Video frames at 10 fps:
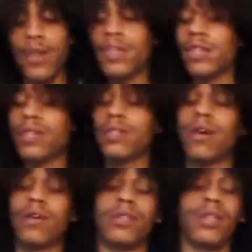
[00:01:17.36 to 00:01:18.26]
Frieza
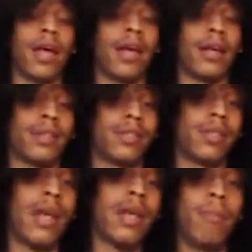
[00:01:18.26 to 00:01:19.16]
starts like
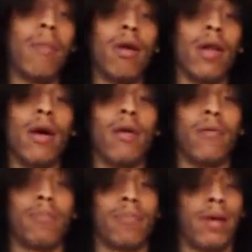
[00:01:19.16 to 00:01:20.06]
taking them all
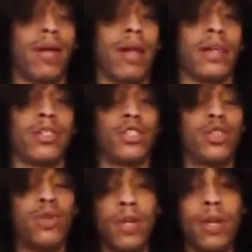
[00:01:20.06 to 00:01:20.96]
out by like
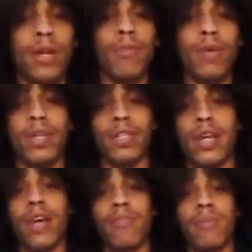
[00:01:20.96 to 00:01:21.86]
shooting them with his
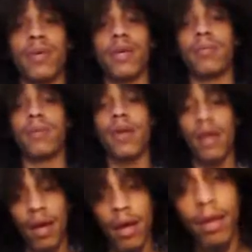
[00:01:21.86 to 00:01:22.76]
death beam
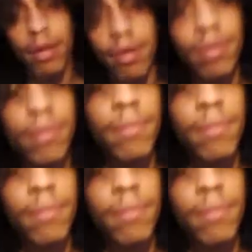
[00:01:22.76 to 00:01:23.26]
and